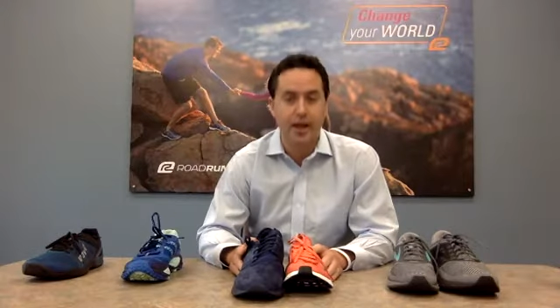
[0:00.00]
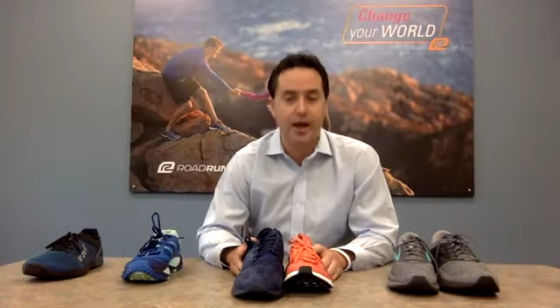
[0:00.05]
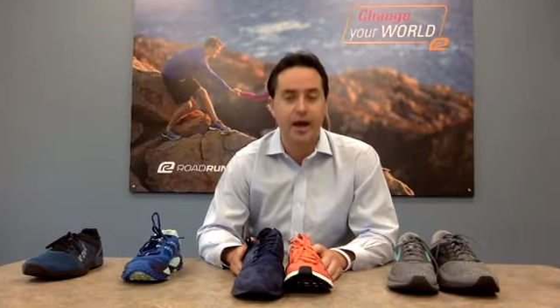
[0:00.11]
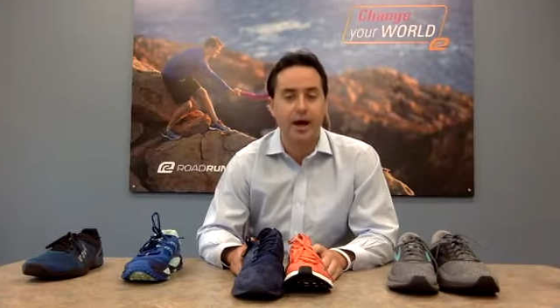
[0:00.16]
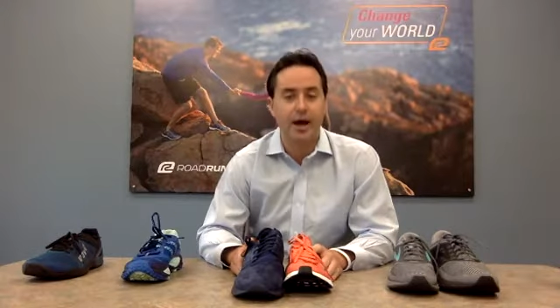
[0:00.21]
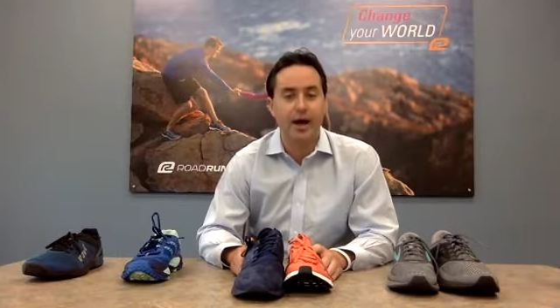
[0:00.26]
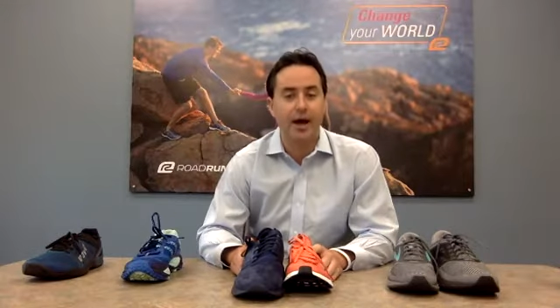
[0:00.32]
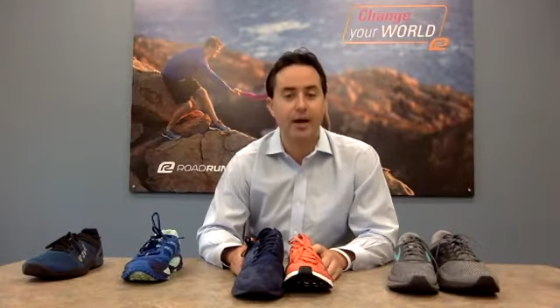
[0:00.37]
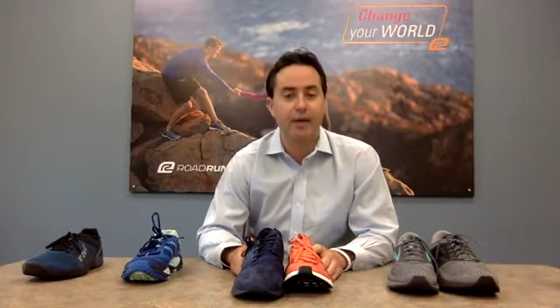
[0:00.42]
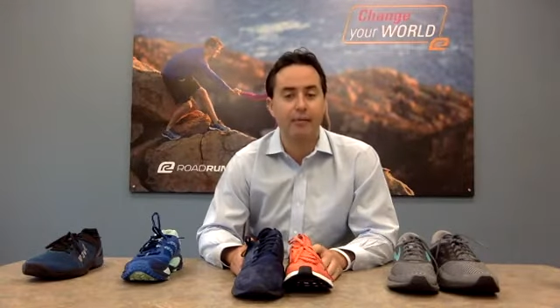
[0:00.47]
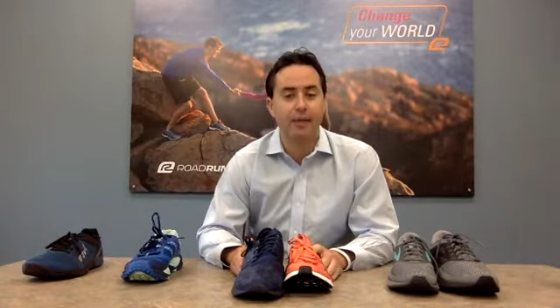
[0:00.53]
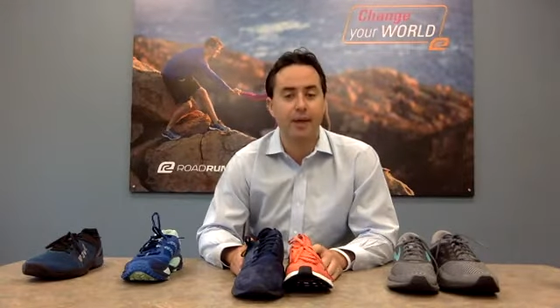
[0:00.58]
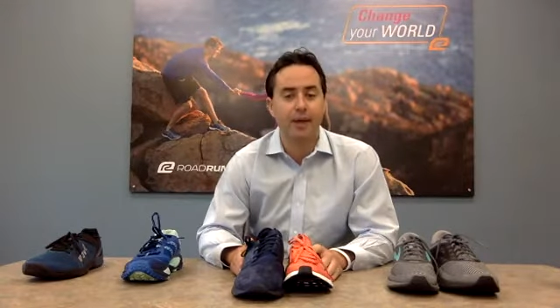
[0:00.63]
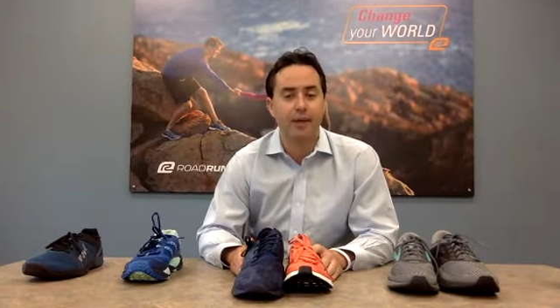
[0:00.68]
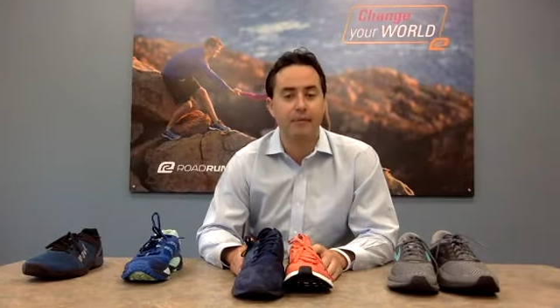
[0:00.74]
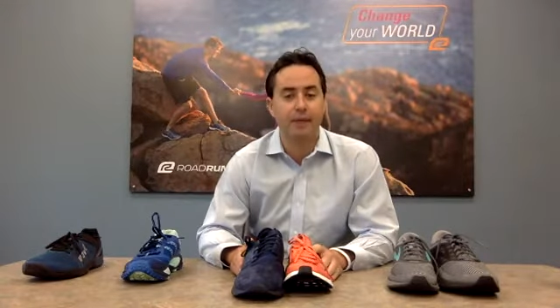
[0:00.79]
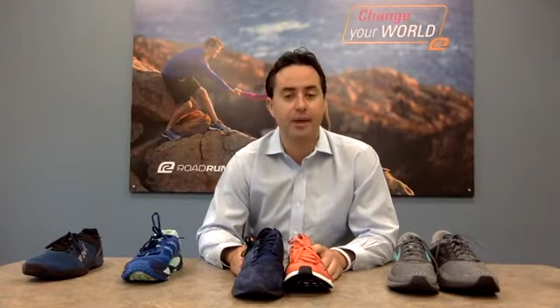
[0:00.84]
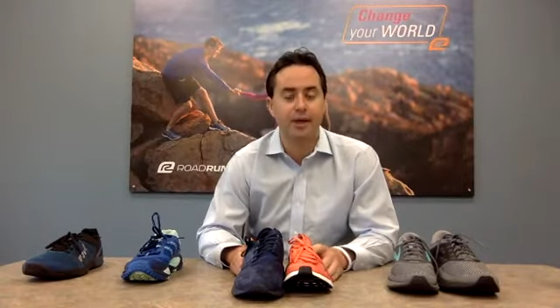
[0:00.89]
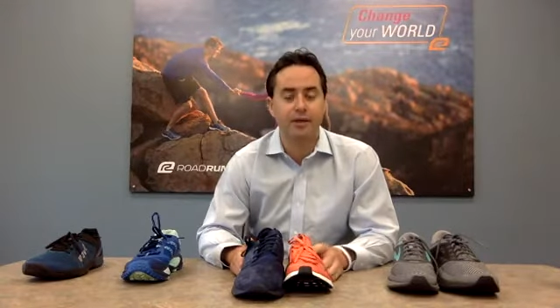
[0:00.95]

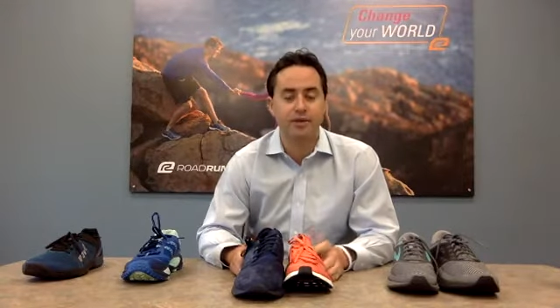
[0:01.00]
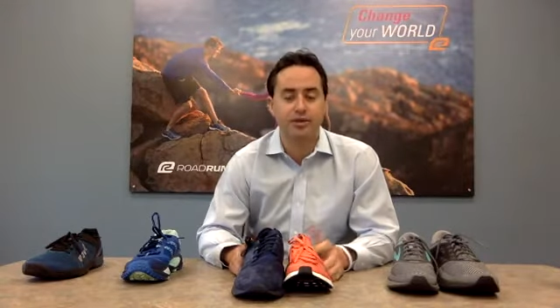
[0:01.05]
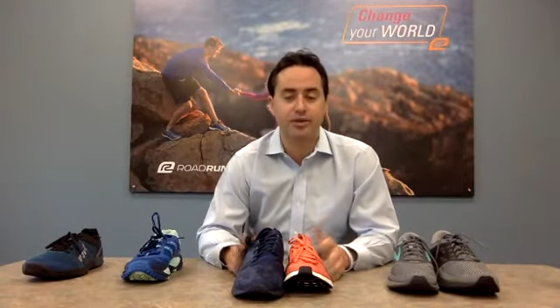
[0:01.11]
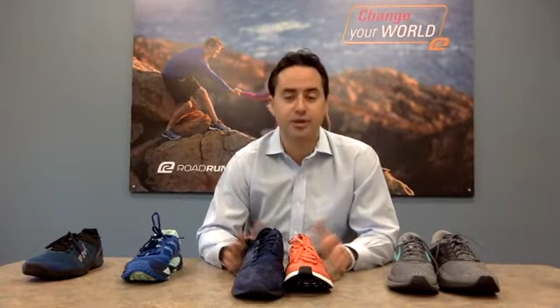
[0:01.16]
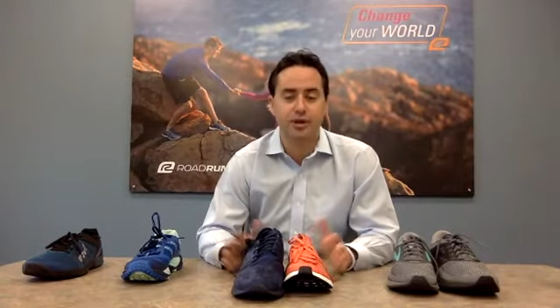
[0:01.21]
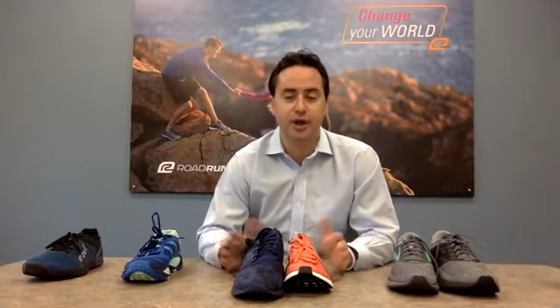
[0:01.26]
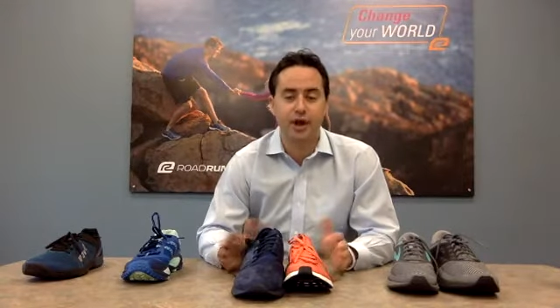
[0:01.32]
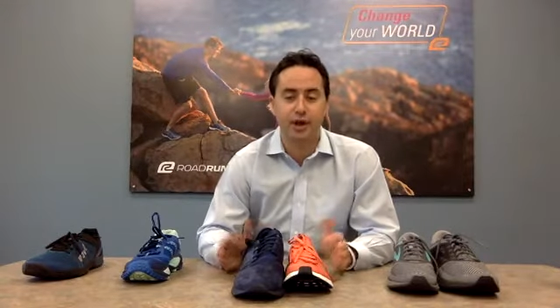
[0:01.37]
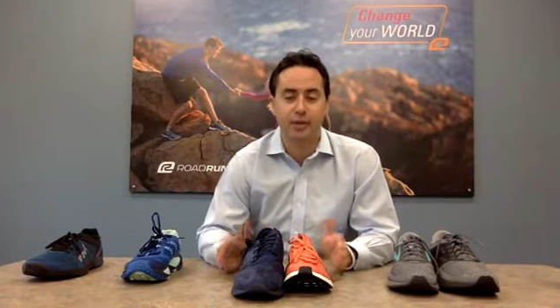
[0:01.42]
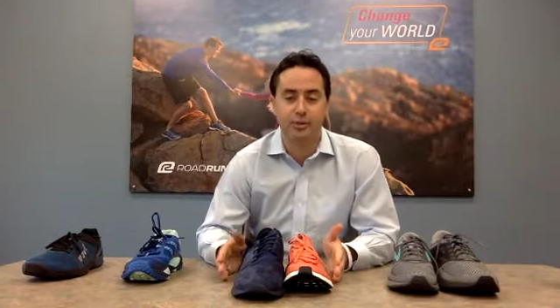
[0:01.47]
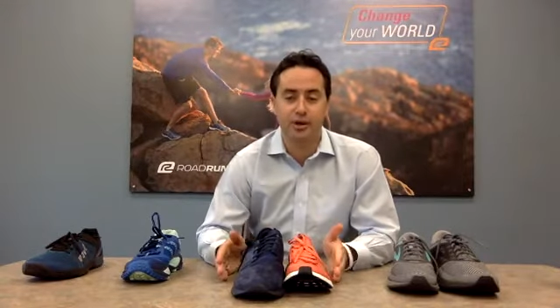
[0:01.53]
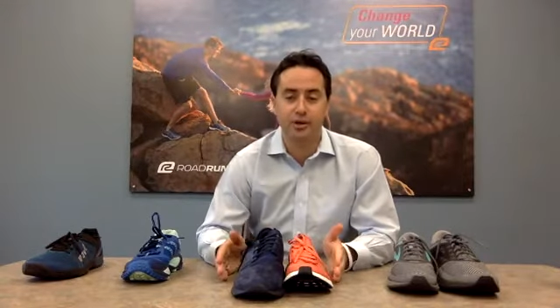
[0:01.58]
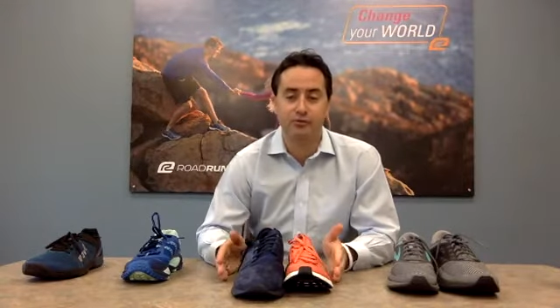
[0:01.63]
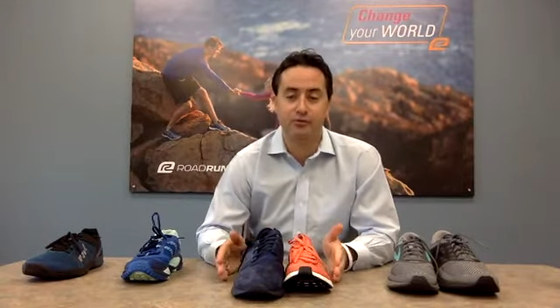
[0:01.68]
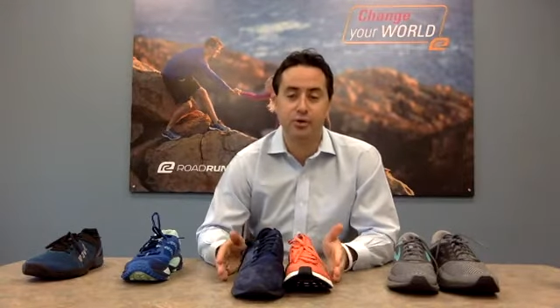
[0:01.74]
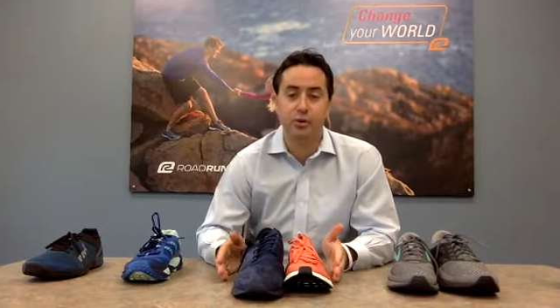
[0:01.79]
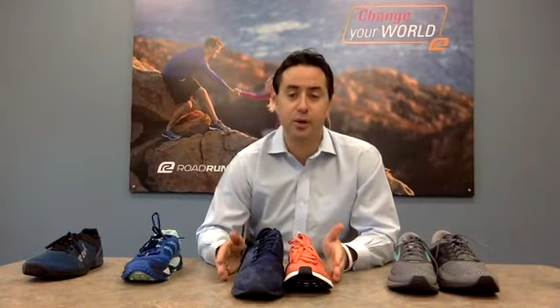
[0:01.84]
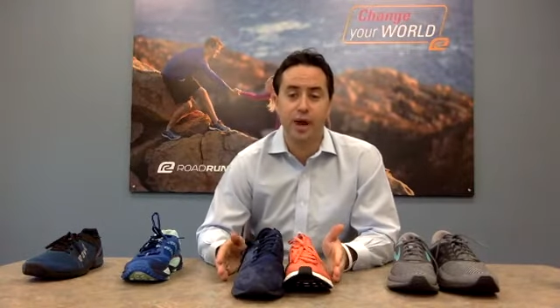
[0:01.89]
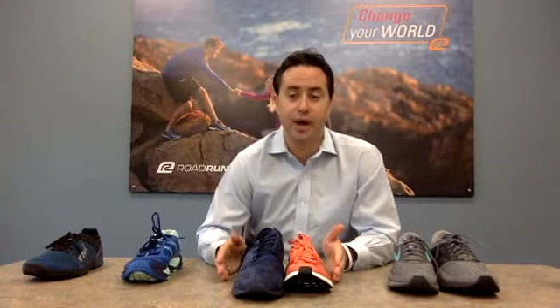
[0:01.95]
I'm not sure how many
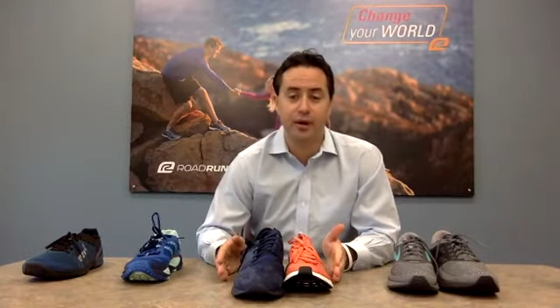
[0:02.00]
of you